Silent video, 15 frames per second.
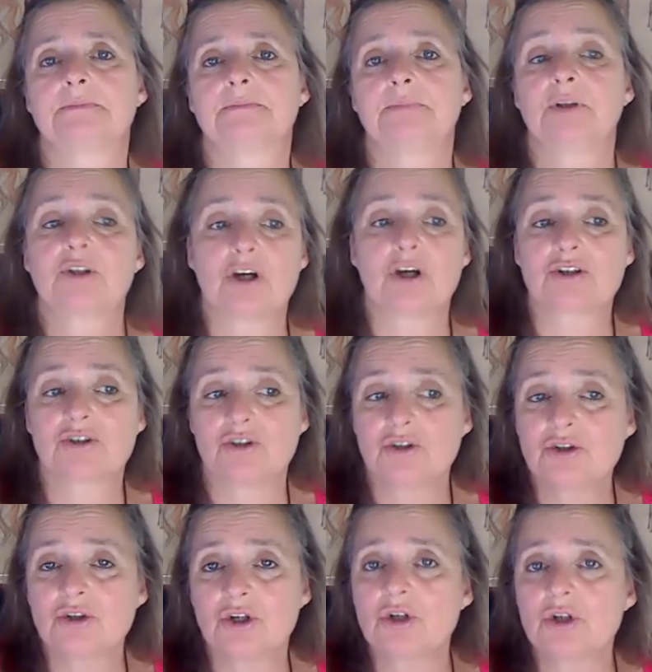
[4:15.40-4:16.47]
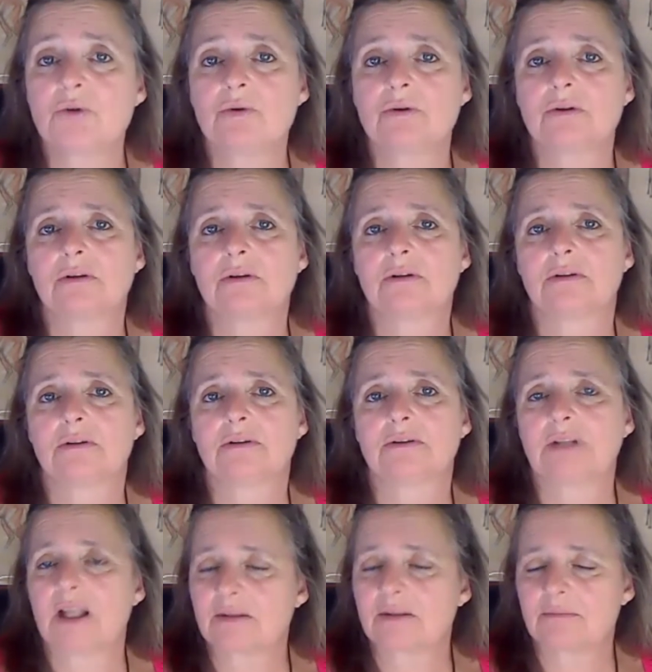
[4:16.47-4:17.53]
Because you know
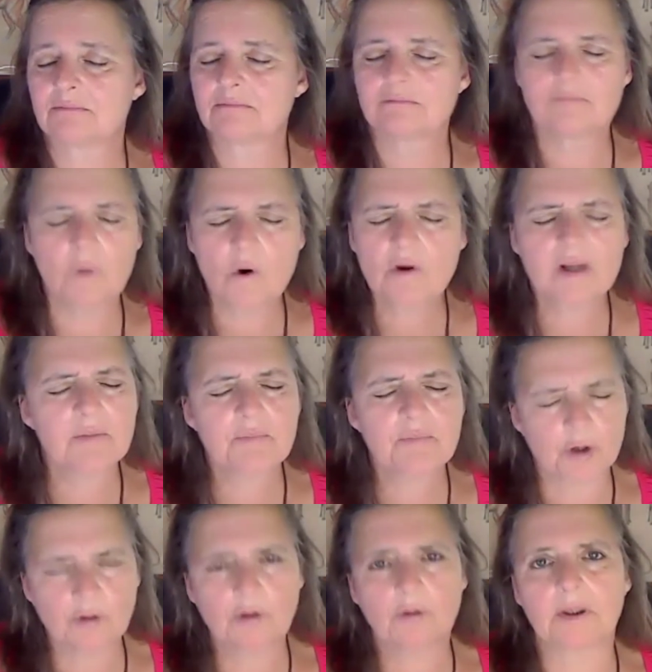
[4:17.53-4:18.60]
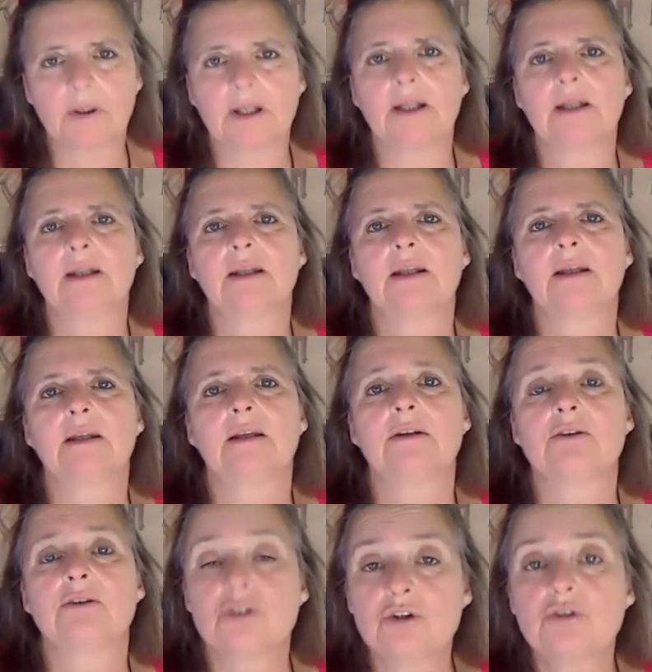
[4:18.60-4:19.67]
that more than probably,
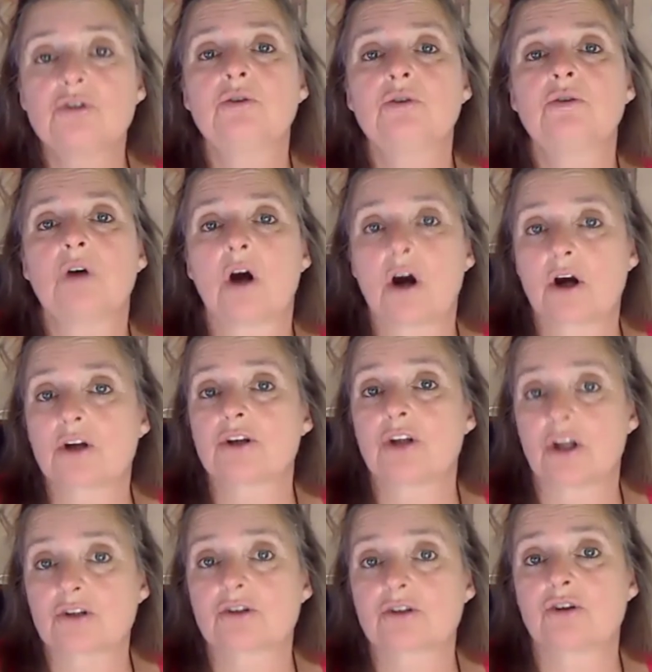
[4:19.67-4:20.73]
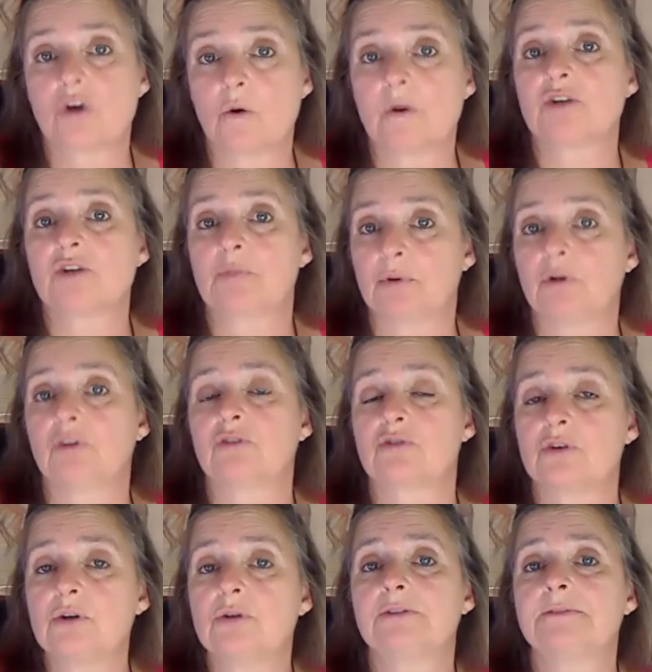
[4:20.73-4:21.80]
you are not going to pull
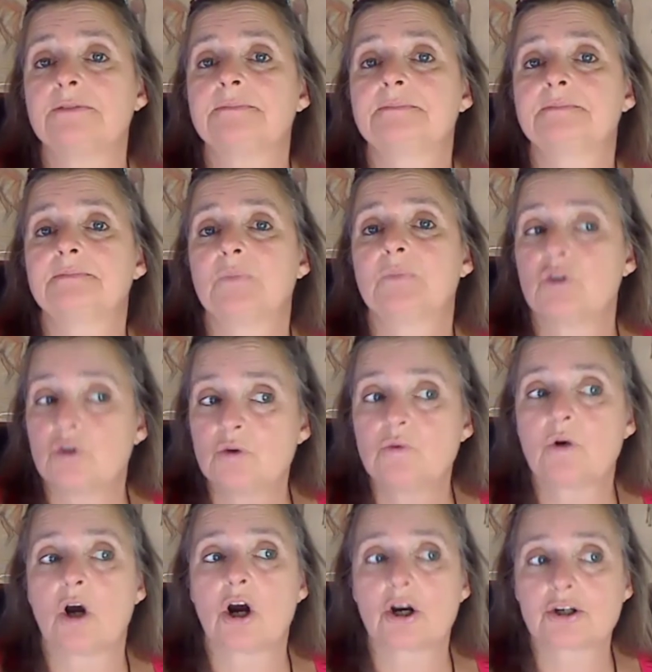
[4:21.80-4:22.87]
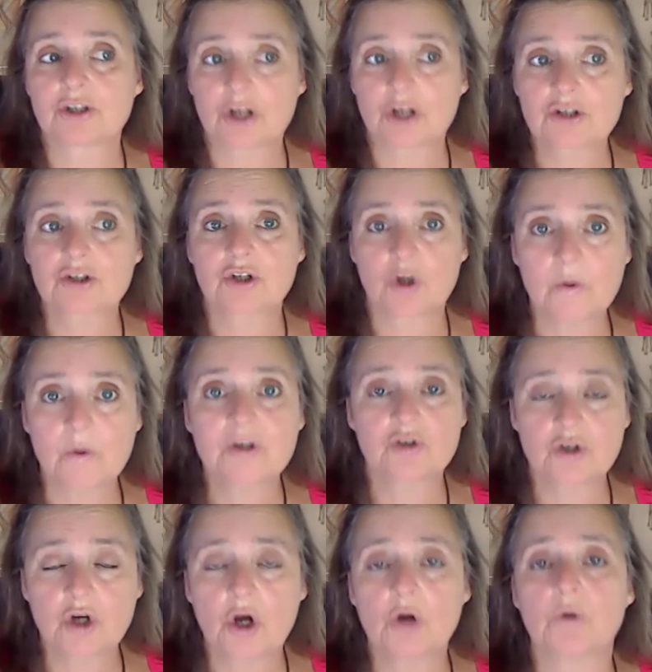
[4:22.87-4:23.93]
through. You are not going to
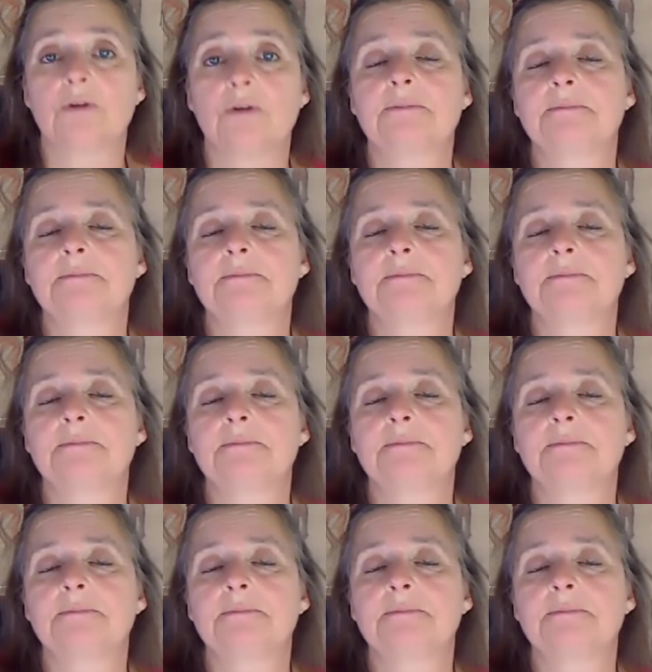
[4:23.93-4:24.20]
go.